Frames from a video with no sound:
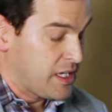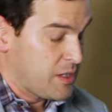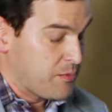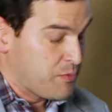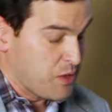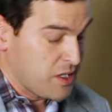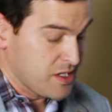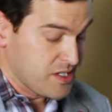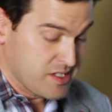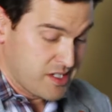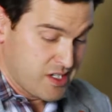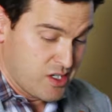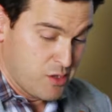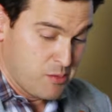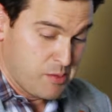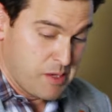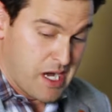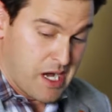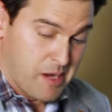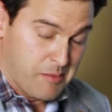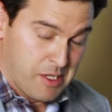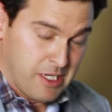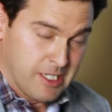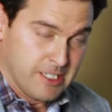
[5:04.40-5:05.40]
you, President
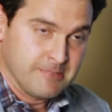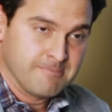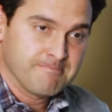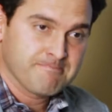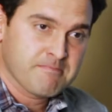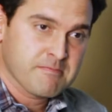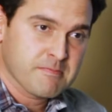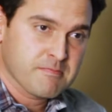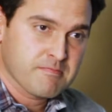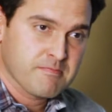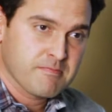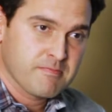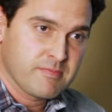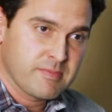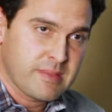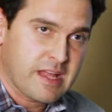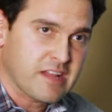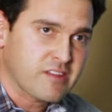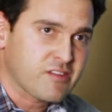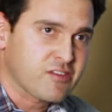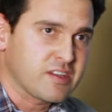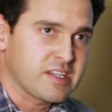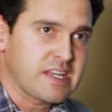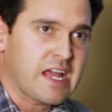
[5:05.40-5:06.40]
Obama.
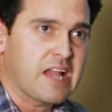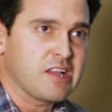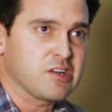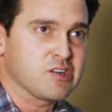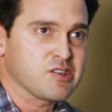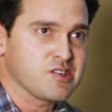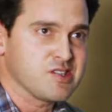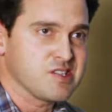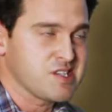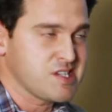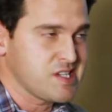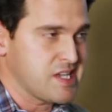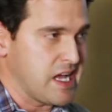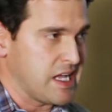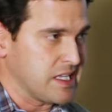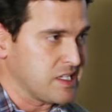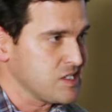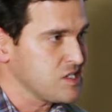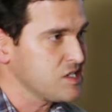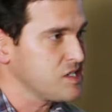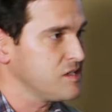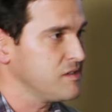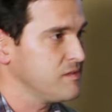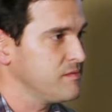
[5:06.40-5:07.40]
That's the dollars and
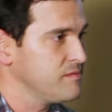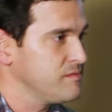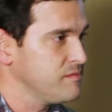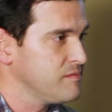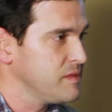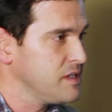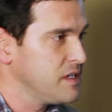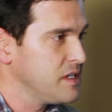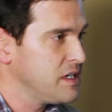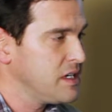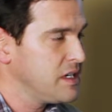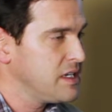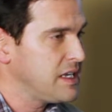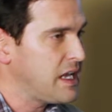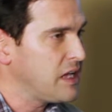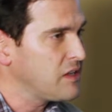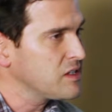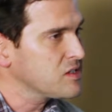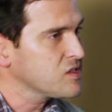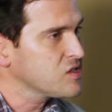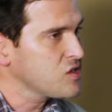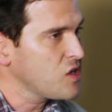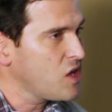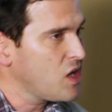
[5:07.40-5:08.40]
cents. Now
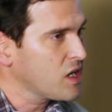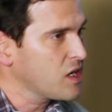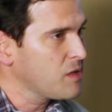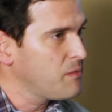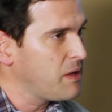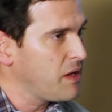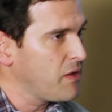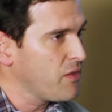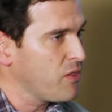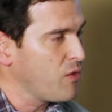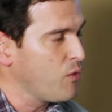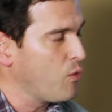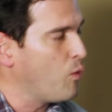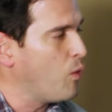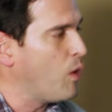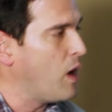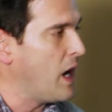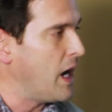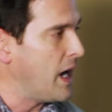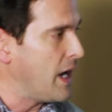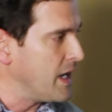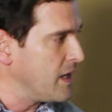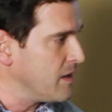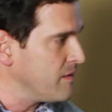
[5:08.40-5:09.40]
let's talk about the
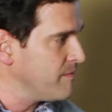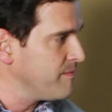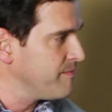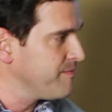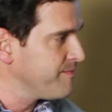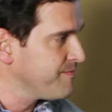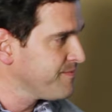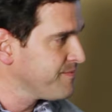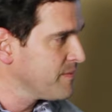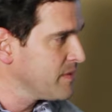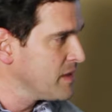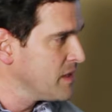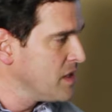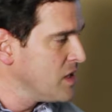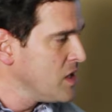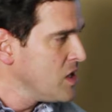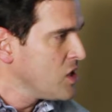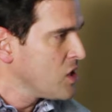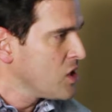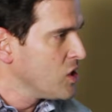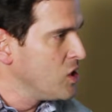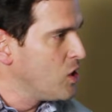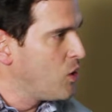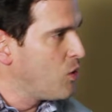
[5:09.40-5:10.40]
why.
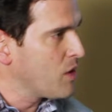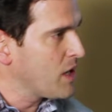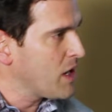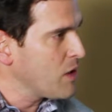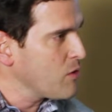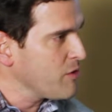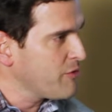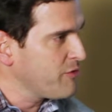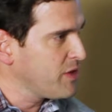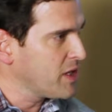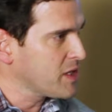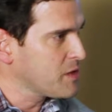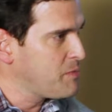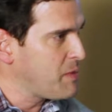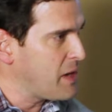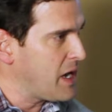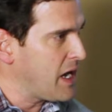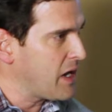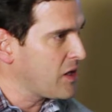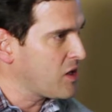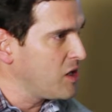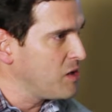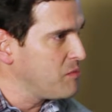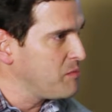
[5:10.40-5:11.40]
You know, when I reflect
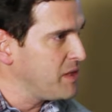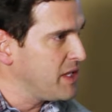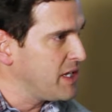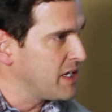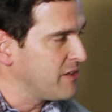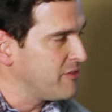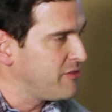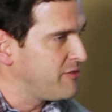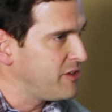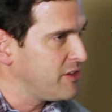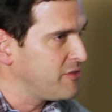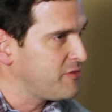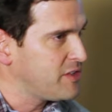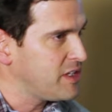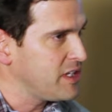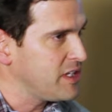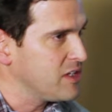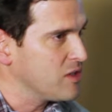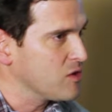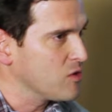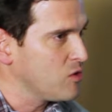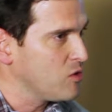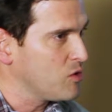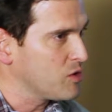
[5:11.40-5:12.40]
back on being a
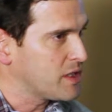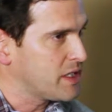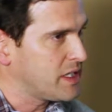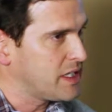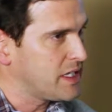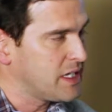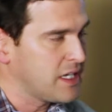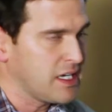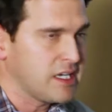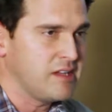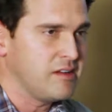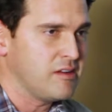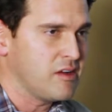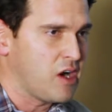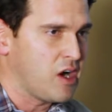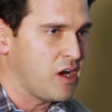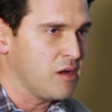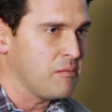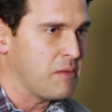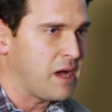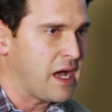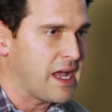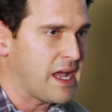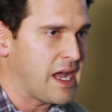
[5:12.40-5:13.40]
15-year-old kid
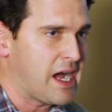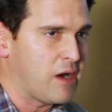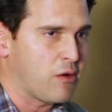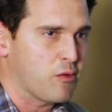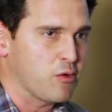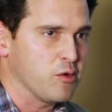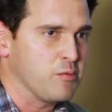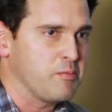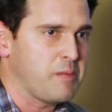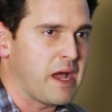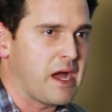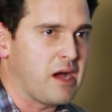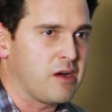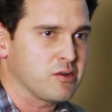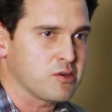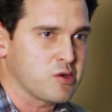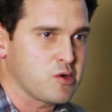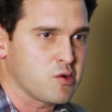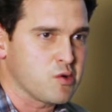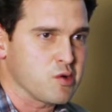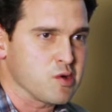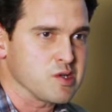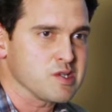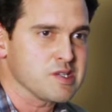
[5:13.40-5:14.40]
on my Outward Bound
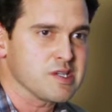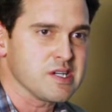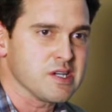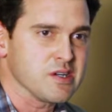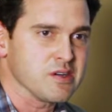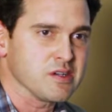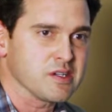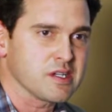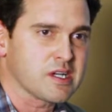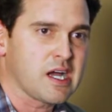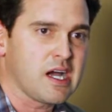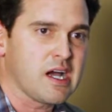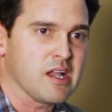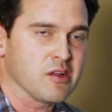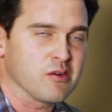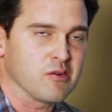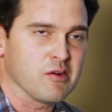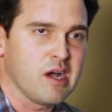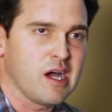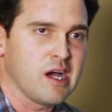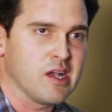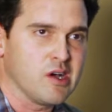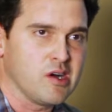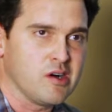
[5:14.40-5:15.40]
course here in
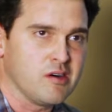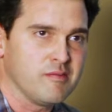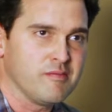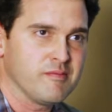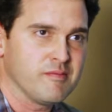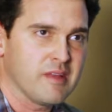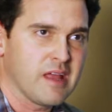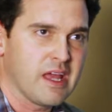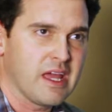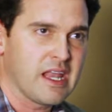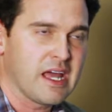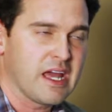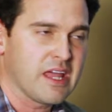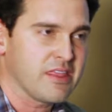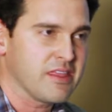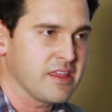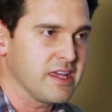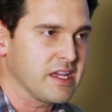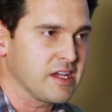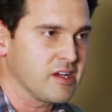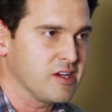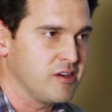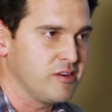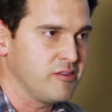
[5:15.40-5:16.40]
Colorado, and I
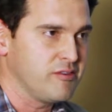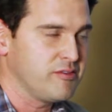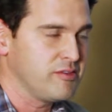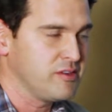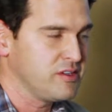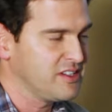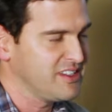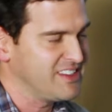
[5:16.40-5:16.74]
think of,